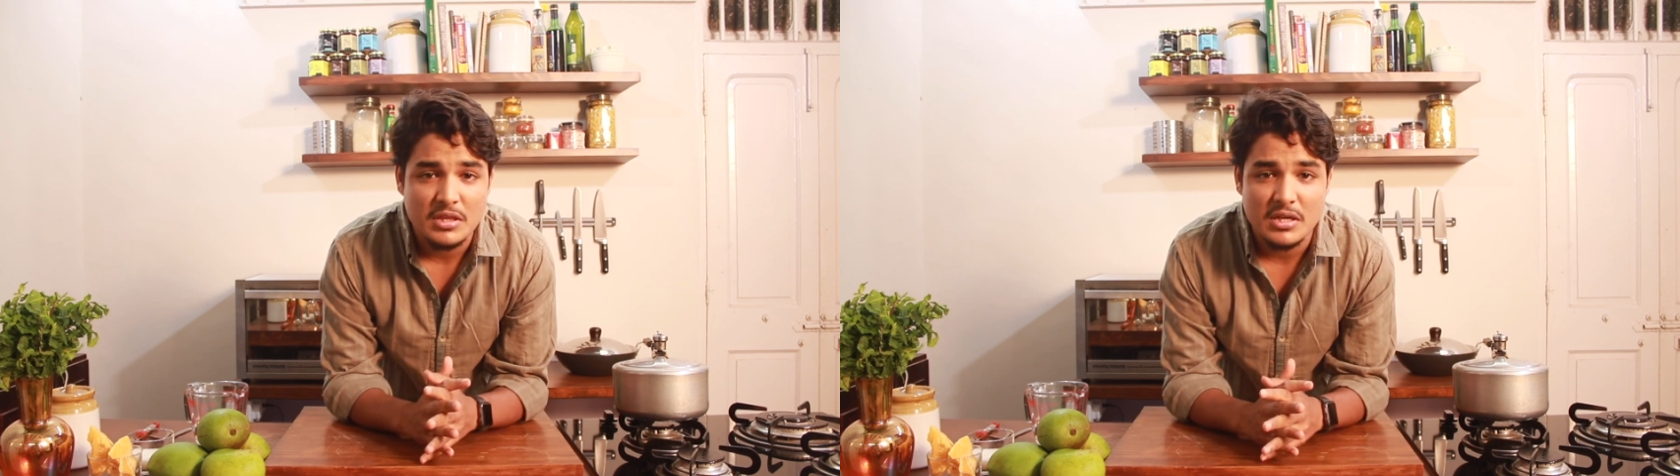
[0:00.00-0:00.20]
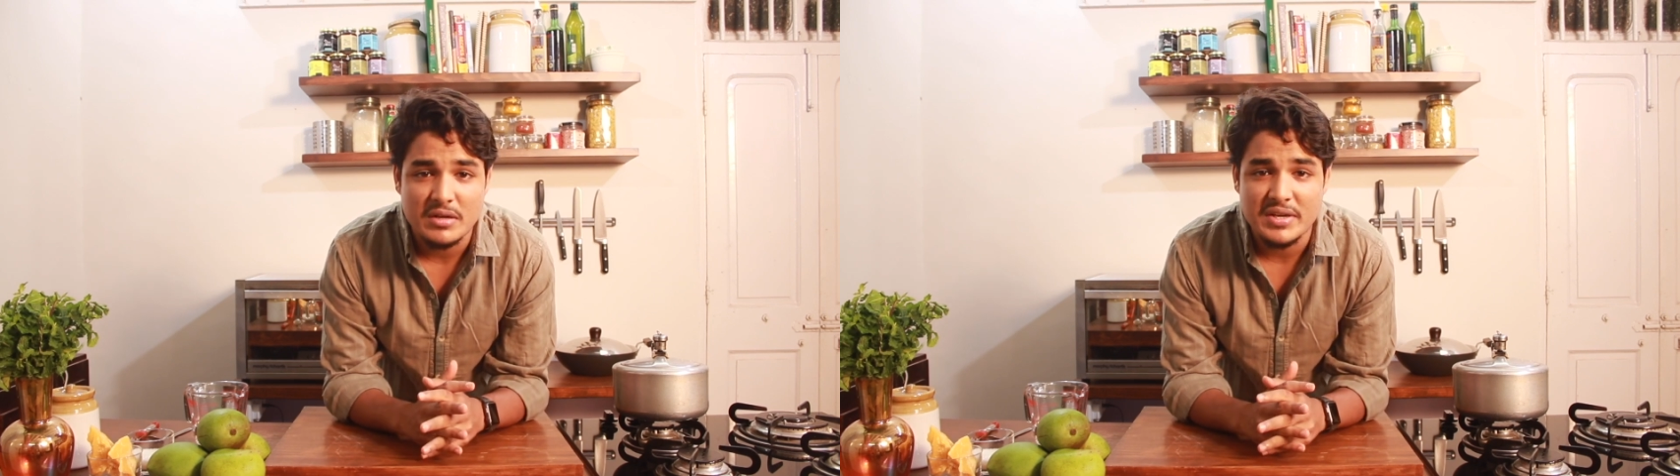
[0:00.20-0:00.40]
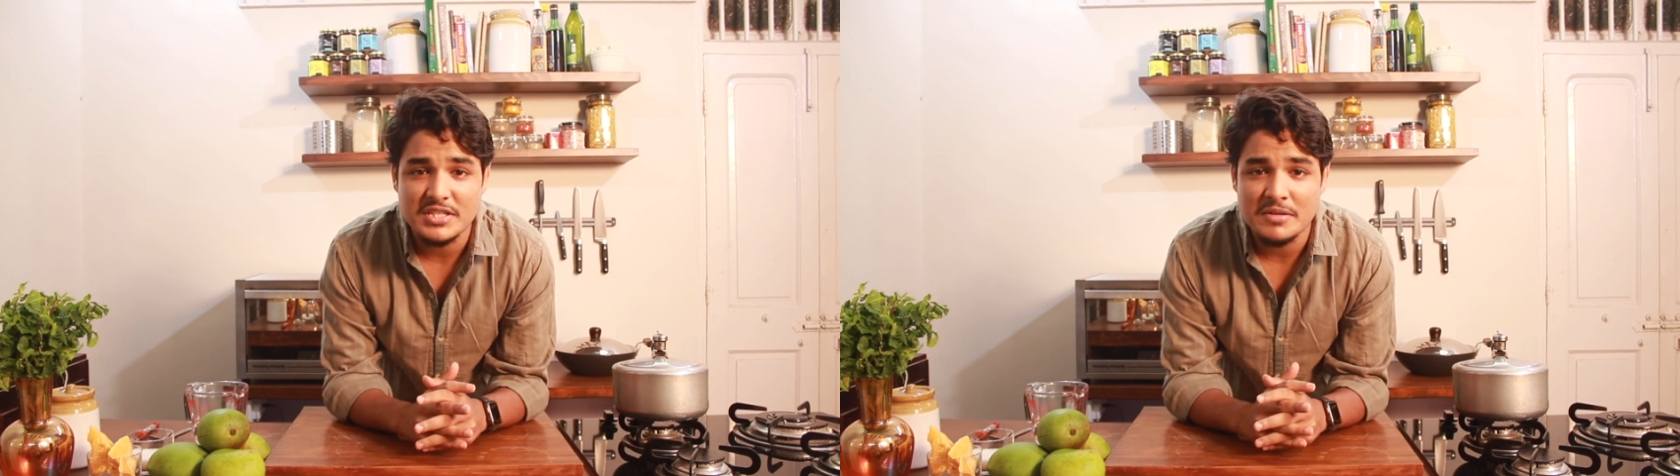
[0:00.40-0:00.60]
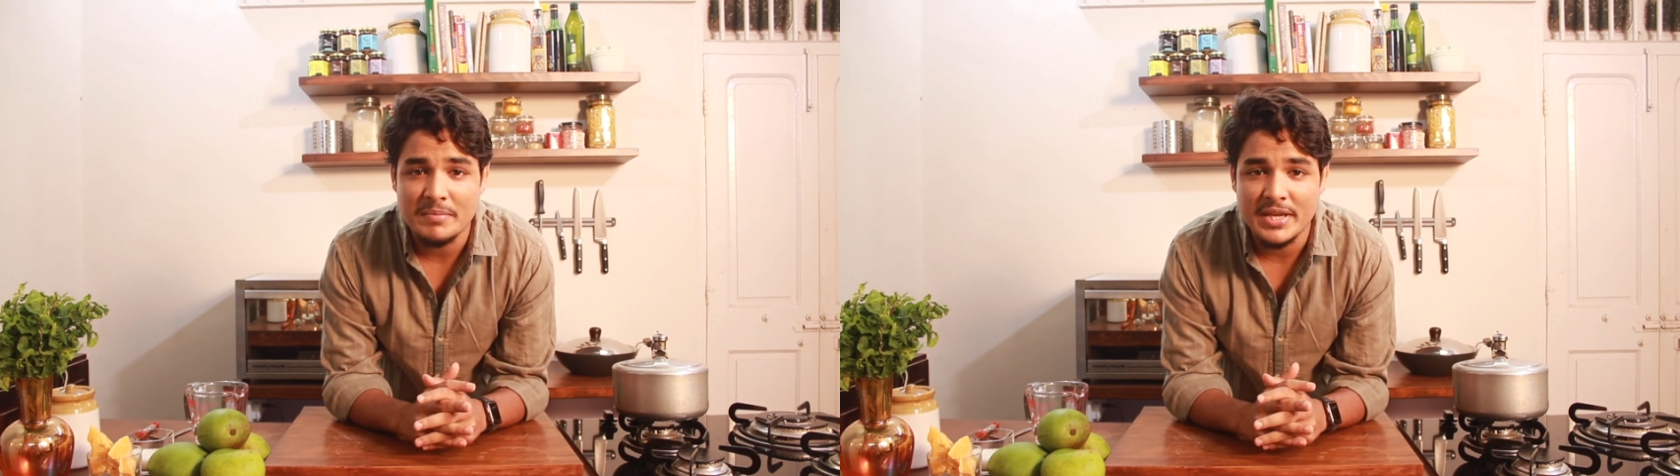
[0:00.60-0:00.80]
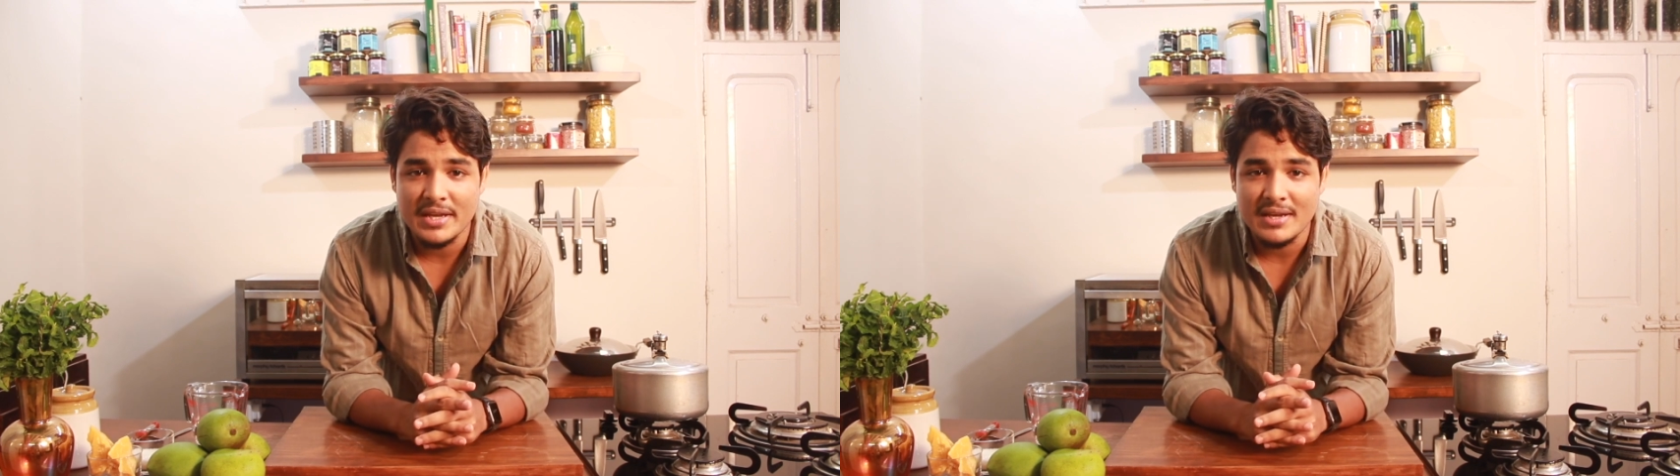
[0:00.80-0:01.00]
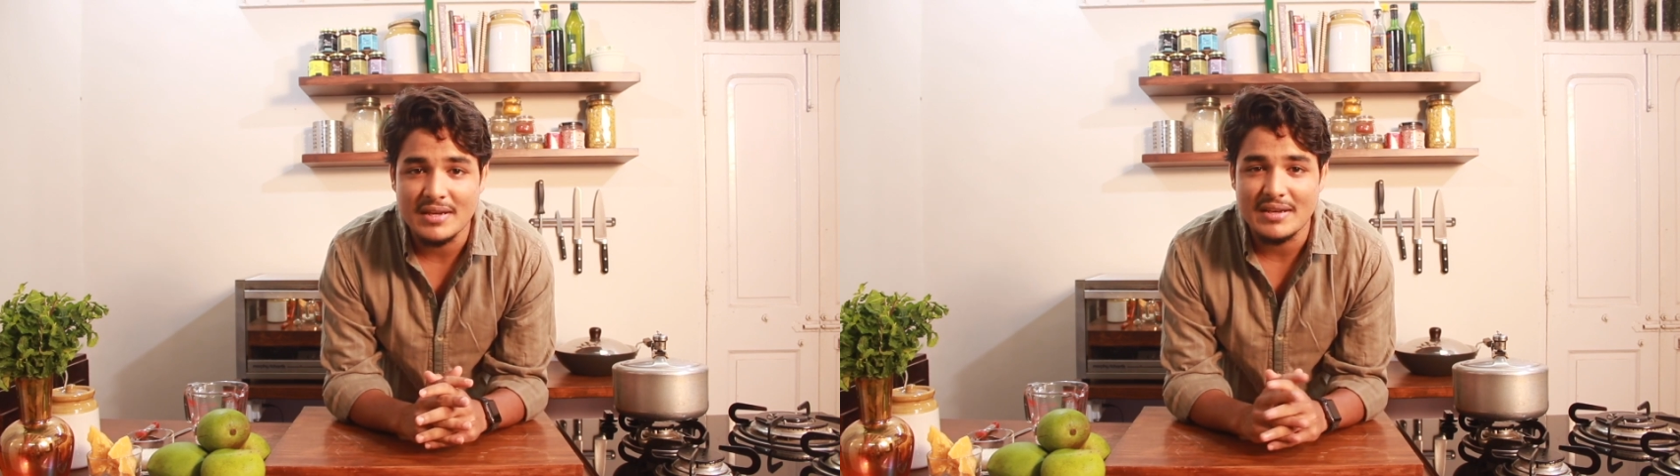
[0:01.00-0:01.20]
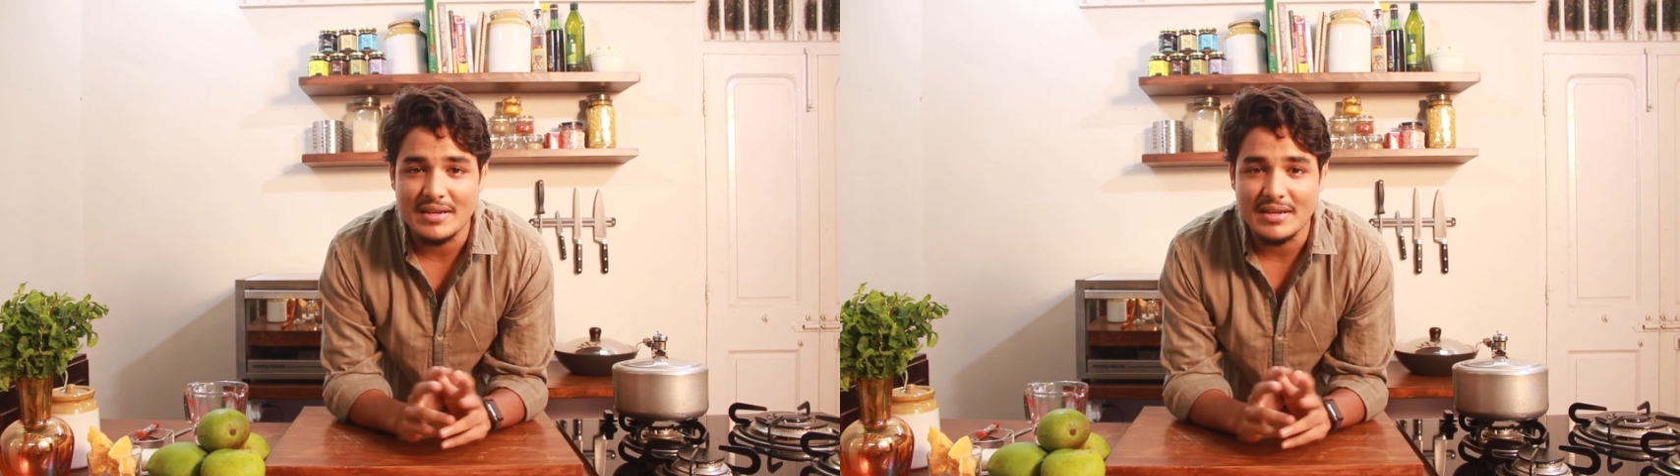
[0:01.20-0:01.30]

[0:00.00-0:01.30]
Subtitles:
The reason being